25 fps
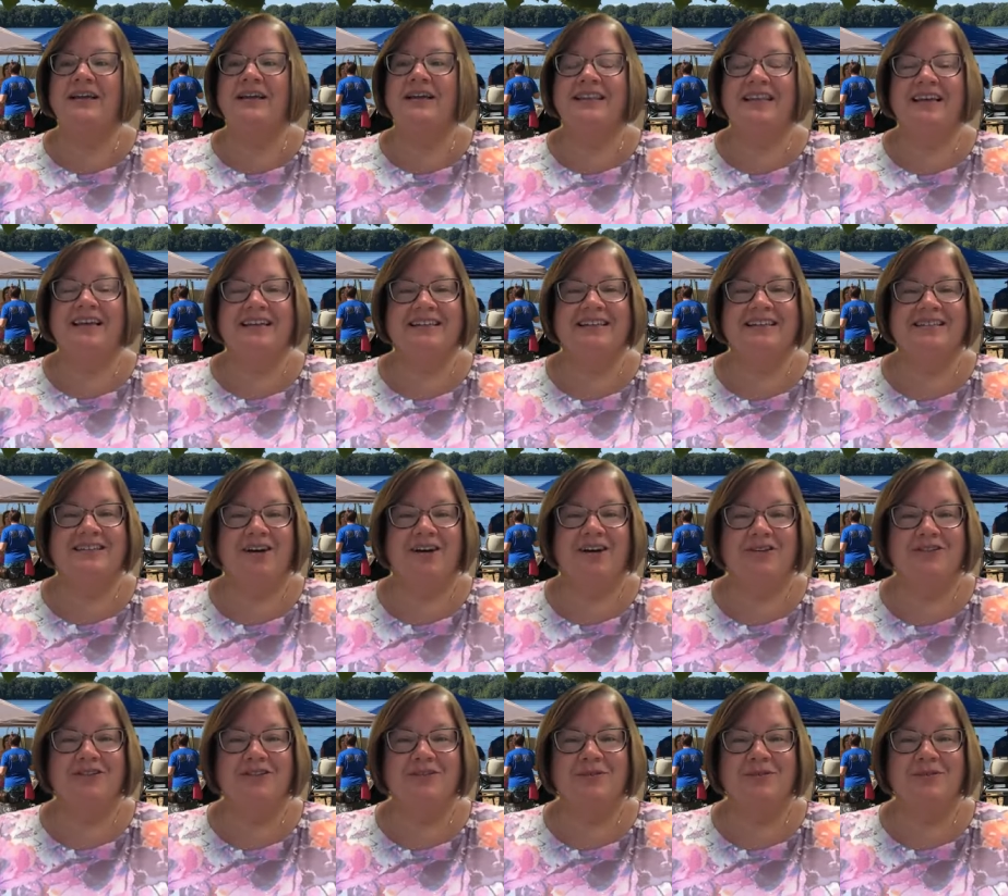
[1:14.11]
that is
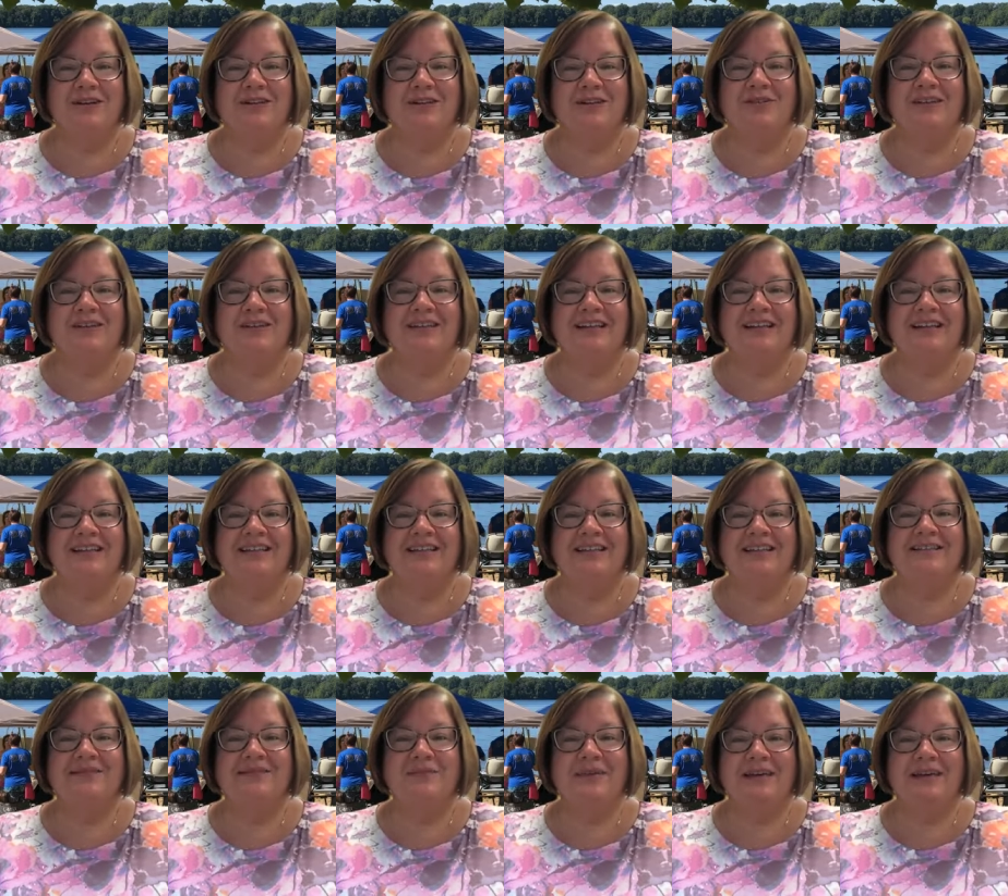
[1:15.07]
also included in
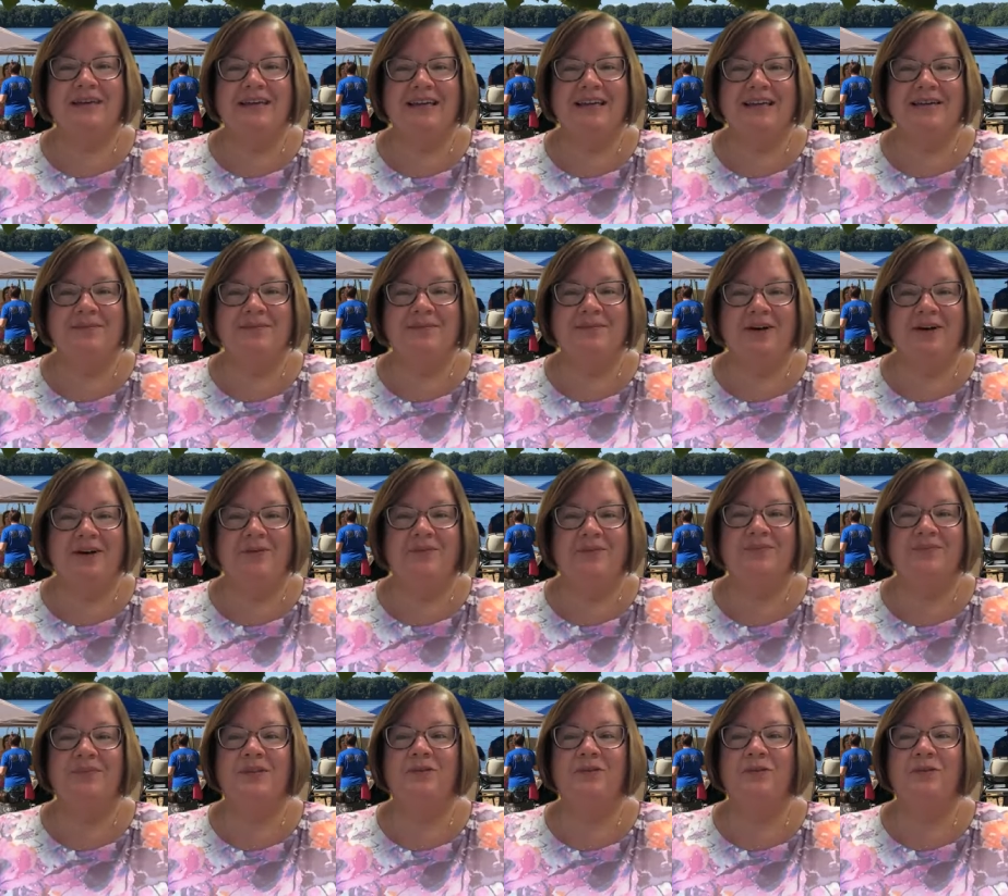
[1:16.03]
this email
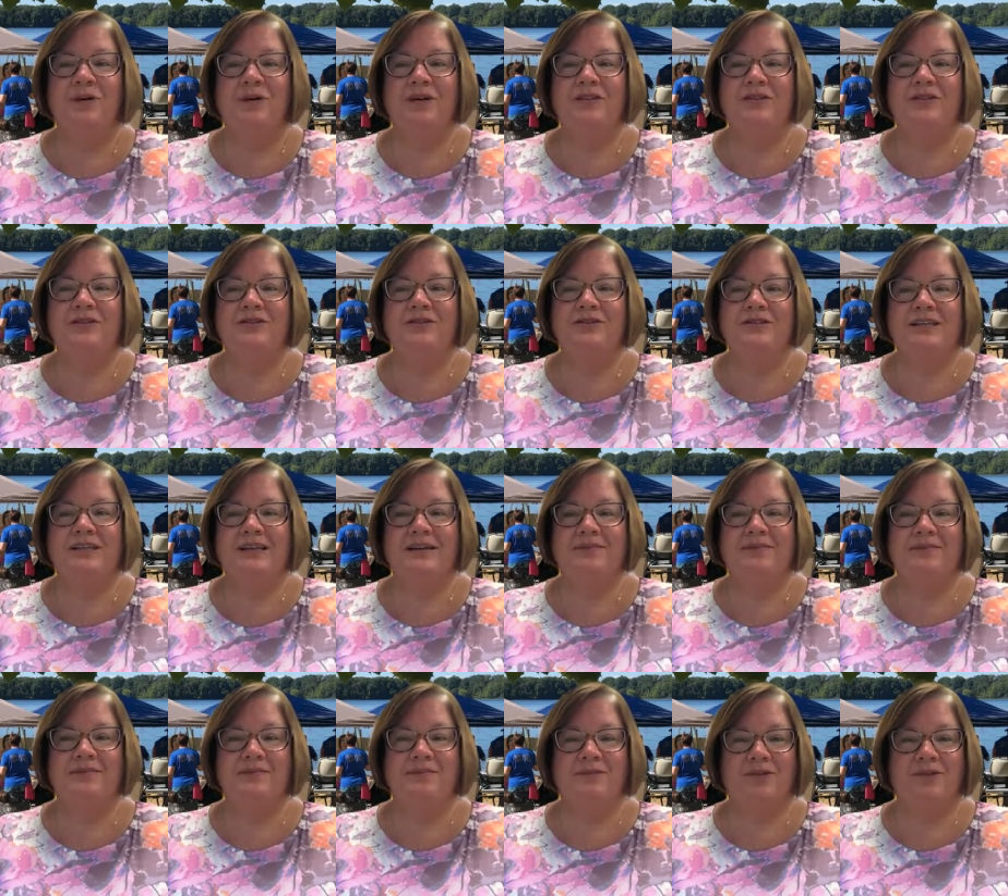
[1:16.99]
with your
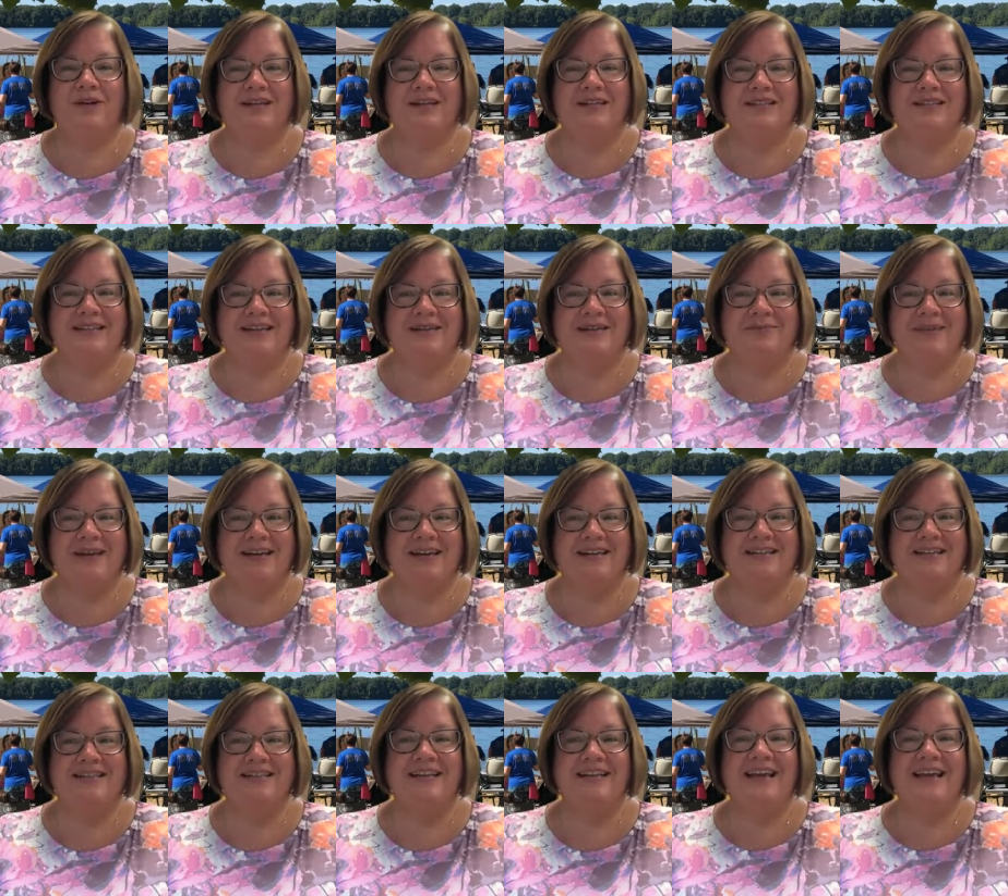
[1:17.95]
team race
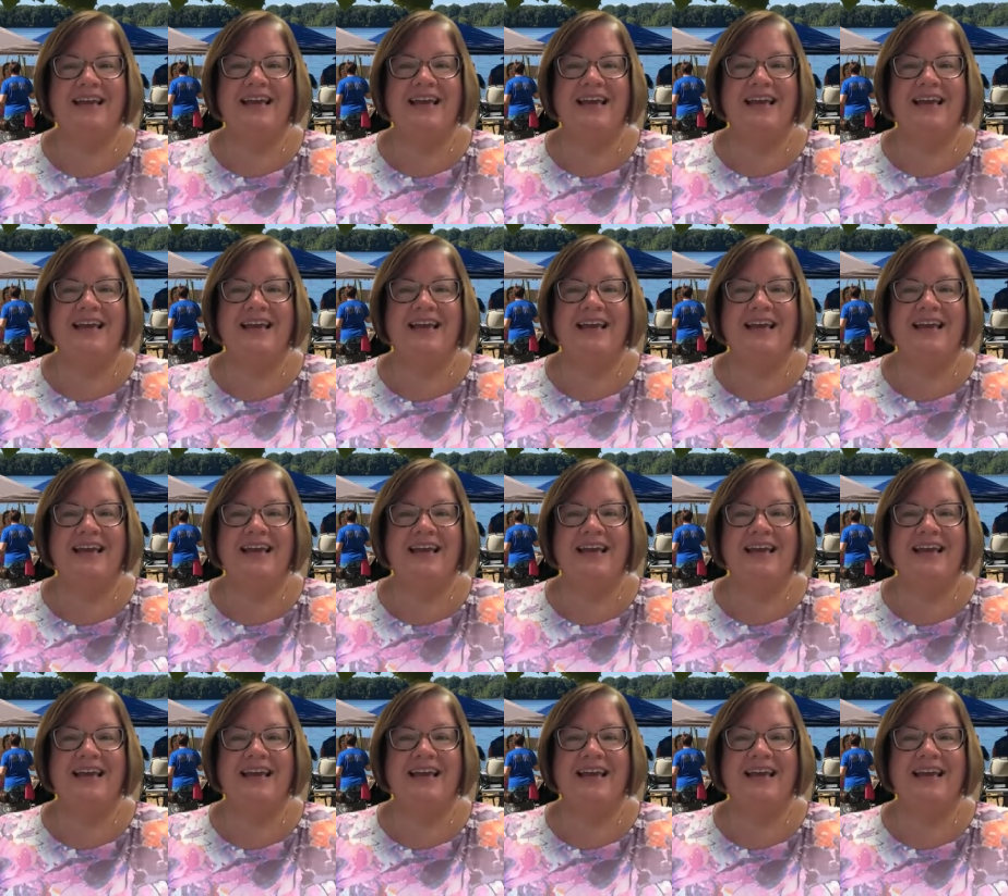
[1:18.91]
teammates